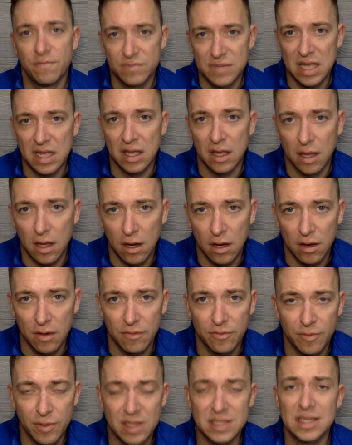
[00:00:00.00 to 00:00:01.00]
taken care
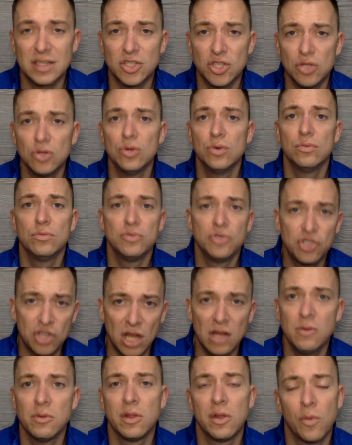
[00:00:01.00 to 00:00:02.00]
of because I do
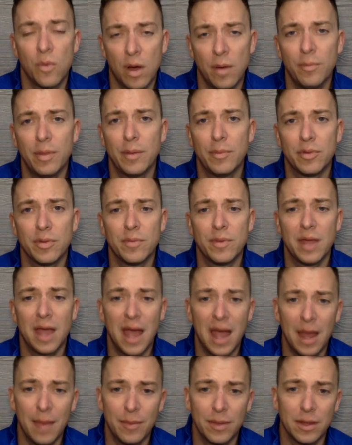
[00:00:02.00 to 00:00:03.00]
genuinely want people to be
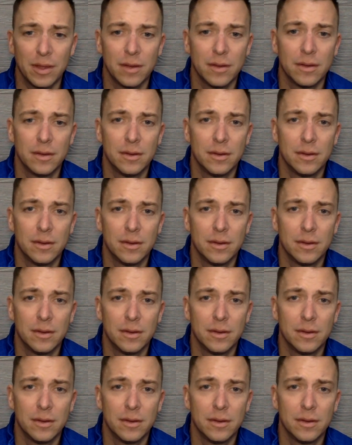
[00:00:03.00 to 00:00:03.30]
happy.